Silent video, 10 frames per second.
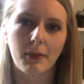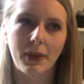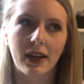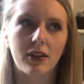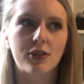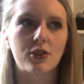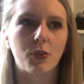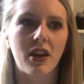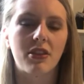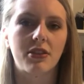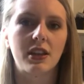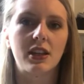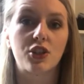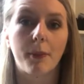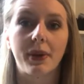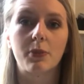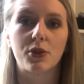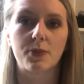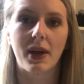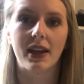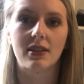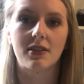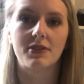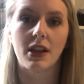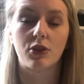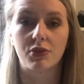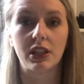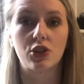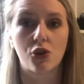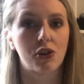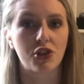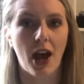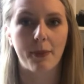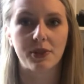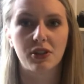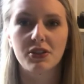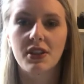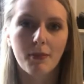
paired with the jumping perspectives and the really short chapters,